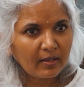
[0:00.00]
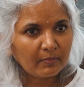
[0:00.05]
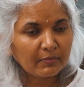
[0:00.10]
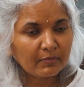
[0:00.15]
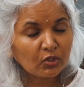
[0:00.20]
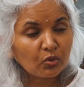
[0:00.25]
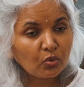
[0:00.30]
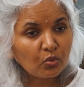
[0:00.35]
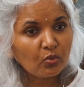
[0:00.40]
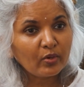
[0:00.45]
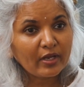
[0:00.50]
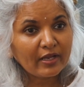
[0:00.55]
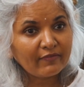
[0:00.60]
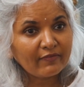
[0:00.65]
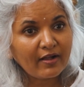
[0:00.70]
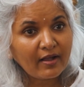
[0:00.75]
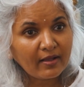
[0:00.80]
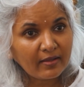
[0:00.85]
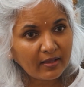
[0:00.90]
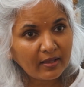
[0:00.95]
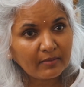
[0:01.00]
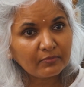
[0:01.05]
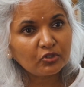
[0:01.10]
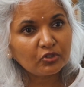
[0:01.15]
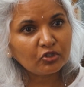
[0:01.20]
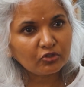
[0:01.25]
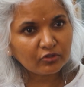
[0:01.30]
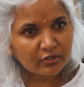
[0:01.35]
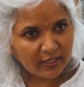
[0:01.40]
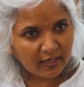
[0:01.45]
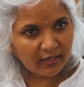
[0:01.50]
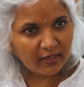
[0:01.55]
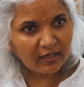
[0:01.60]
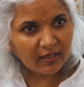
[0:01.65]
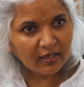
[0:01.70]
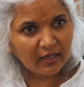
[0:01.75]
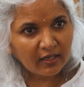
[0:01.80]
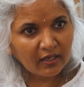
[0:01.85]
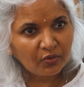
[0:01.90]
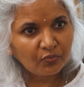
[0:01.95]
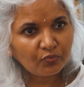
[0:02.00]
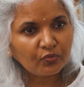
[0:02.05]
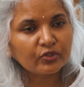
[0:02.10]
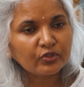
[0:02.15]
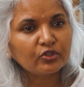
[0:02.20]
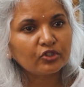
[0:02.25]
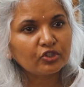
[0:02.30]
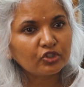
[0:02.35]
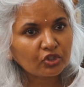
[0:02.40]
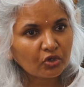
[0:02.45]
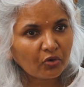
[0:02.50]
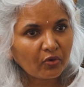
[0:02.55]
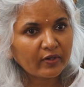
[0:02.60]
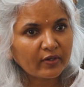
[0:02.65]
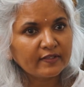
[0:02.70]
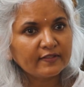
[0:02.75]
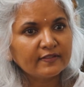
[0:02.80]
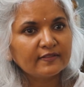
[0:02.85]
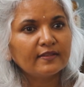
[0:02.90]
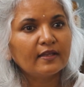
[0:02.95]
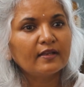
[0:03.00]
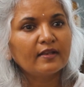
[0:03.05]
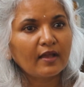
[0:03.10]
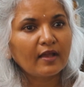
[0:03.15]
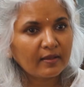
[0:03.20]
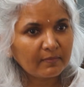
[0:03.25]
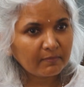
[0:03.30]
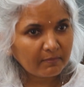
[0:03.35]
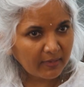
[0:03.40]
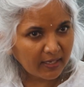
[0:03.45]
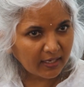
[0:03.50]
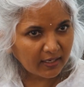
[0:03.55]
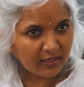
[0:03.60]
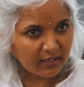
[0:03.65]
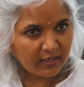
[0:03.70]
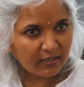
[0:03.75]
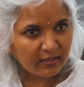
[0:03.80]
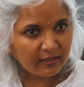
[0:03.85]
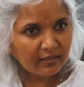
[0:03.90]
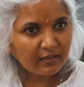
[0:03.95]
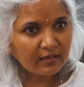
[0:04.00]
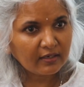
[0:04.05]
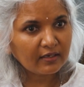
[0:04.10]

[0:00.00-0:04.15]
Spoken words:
But whoever I am today was a choice that I made